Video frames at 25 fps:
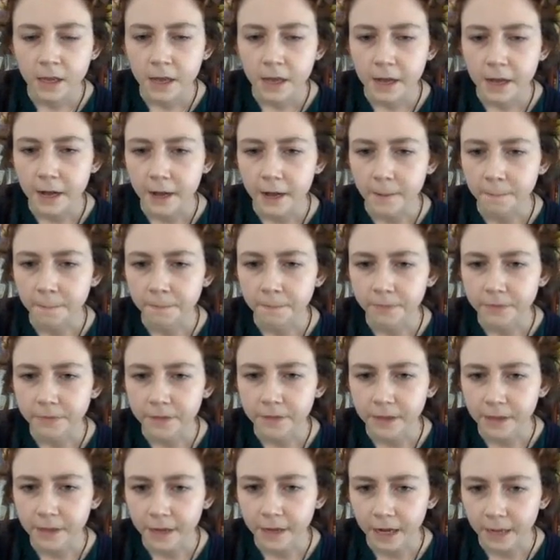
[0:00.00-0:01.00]

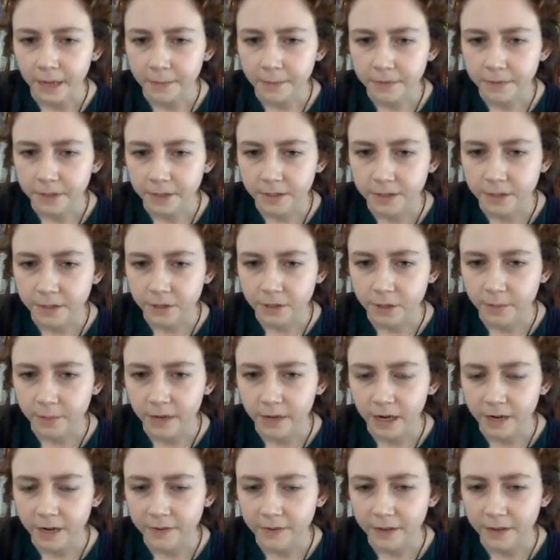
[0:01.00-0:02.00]
the abscess on your
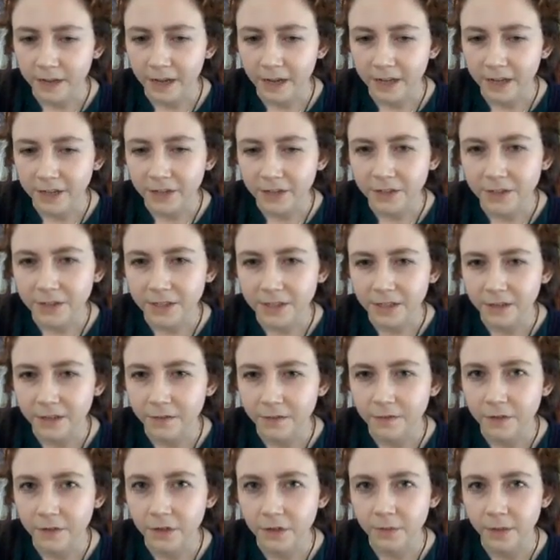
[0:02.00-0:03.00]
back, that kind of looks like a
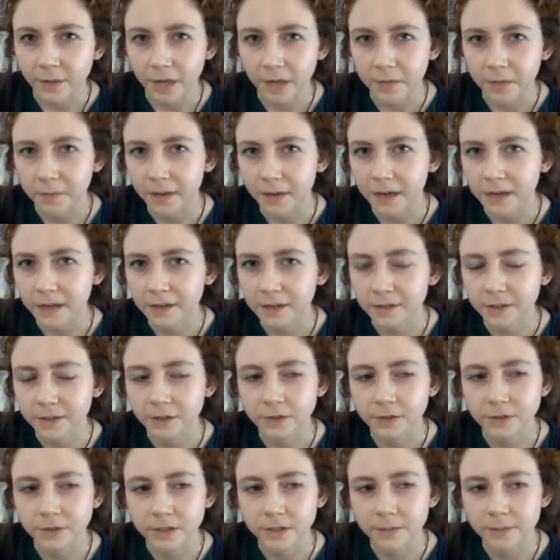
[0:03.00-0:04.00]
fiddleback bite.
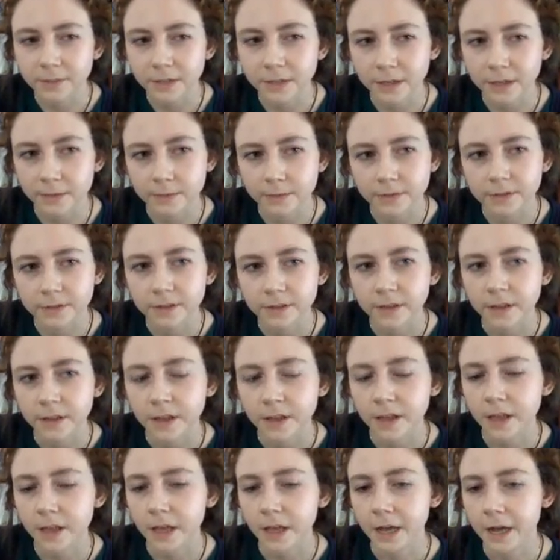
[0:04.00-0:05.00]
So sometimes
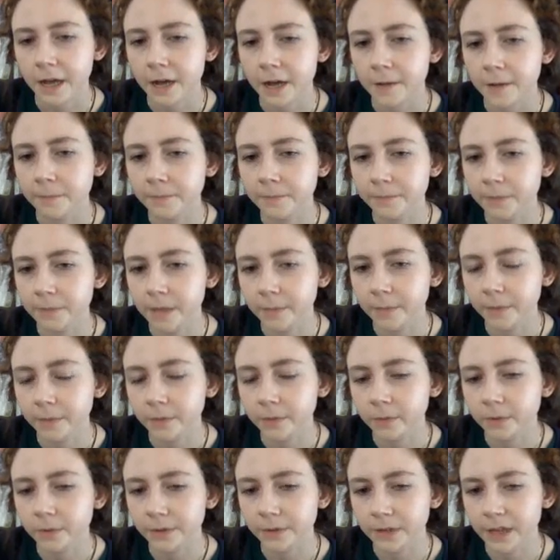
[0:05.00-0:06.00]

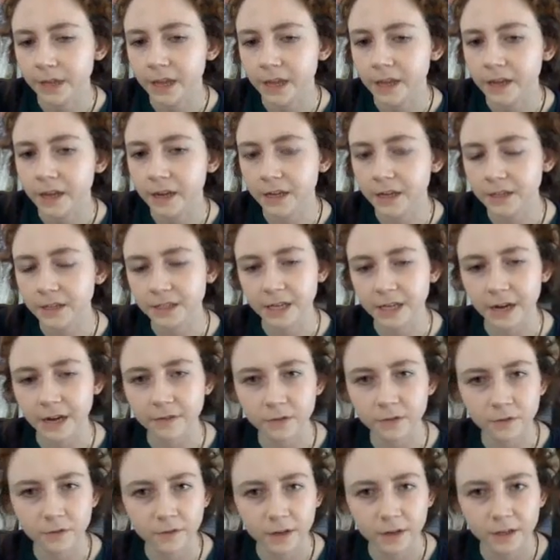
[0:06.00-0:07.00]
people will get a
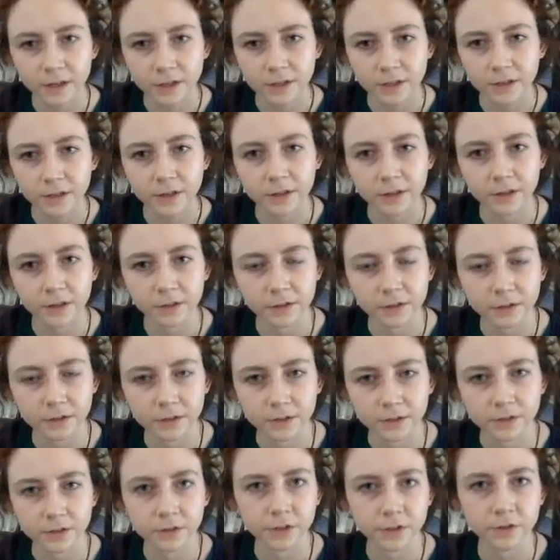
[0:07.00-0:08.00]
staph infection and they'll
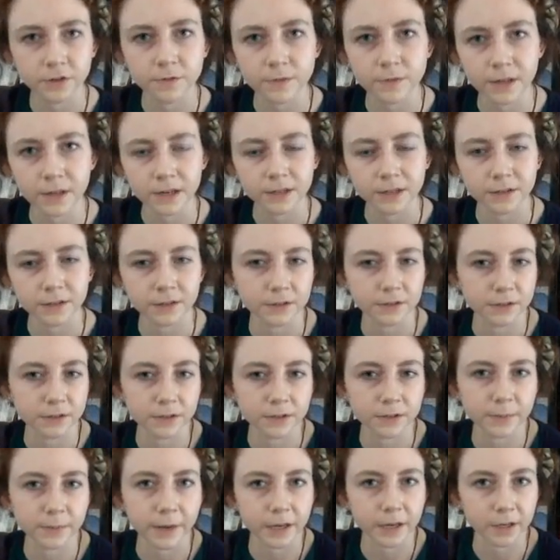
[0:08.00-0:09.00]
just assume that it's just a
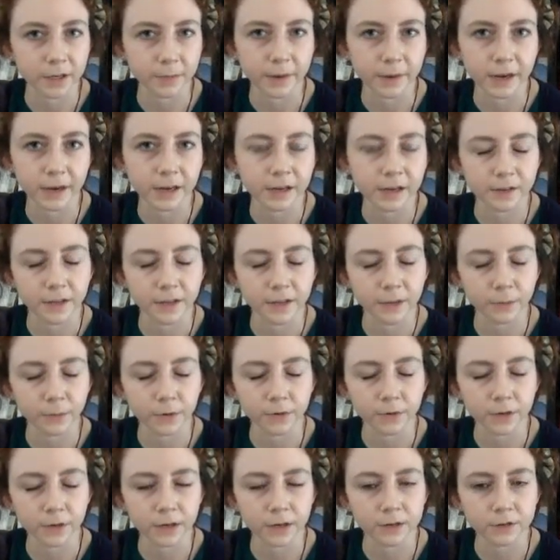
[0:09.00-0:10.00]
spider bite and they
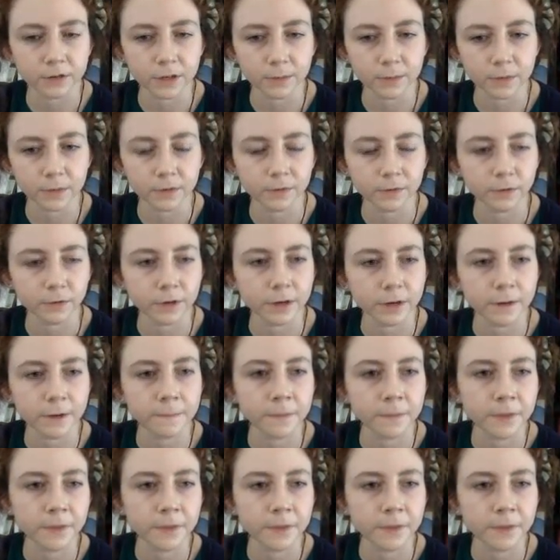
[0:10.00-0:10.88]
won't get treatment for it.